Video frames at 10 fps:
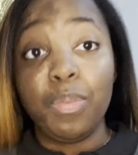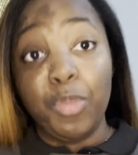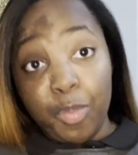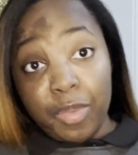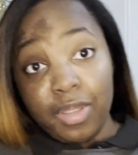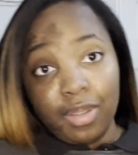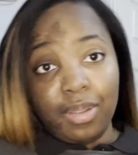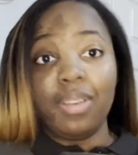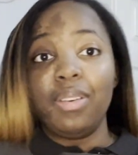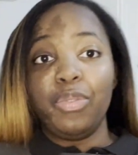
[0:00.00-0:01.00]
moment
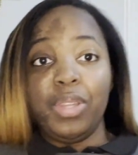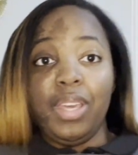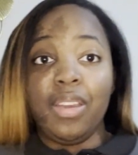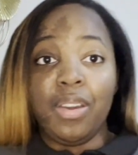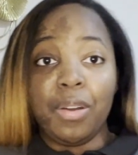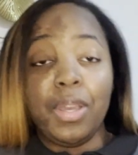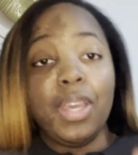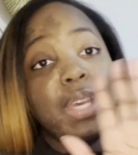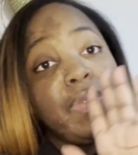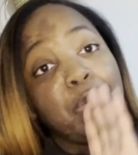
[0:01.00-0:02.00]
for the hair?
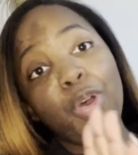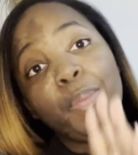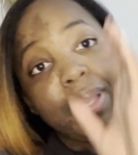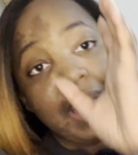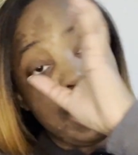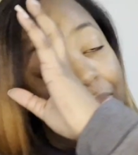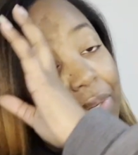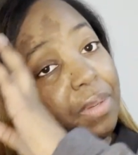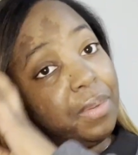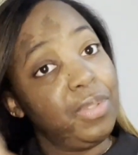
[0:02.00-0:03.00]
If you saw my last
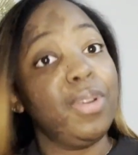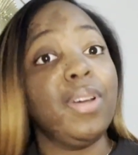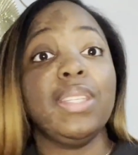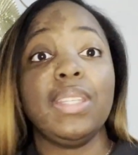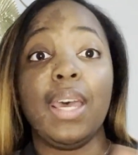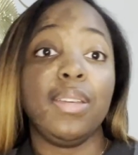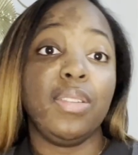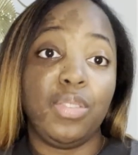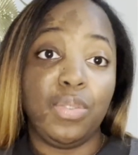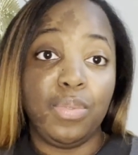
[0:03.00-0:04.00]
video, you saw I decided
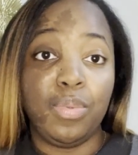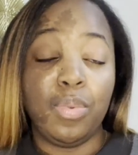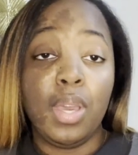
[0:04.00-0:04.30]
to